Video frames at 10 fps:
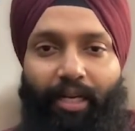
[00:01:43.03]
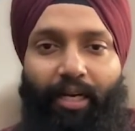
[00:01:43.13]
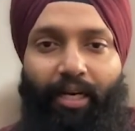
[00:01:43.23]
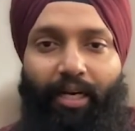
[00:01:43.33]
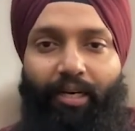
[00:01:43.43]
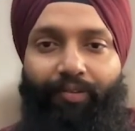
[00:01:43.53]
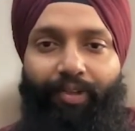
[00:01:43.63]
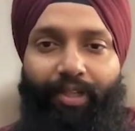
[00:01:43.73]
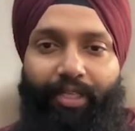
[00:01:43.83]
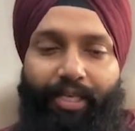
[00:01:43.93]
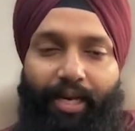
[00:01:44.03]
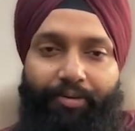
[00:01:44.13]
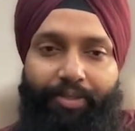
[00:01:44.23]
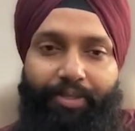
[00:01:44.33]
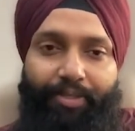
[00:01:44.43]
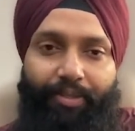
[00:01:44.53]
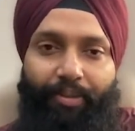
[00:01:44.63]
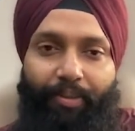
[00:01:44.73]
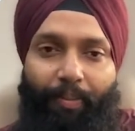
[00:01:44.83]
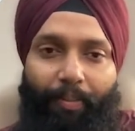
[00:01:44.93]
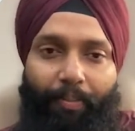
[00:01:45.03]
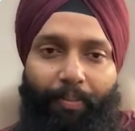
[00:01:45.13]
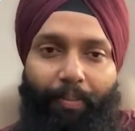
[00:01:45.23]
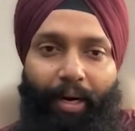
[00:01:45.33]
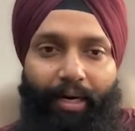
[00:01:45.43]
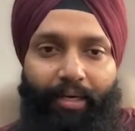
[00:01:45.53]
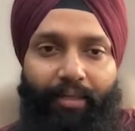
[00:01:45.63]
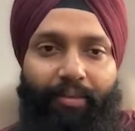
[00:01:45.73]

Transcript: live in these houses. But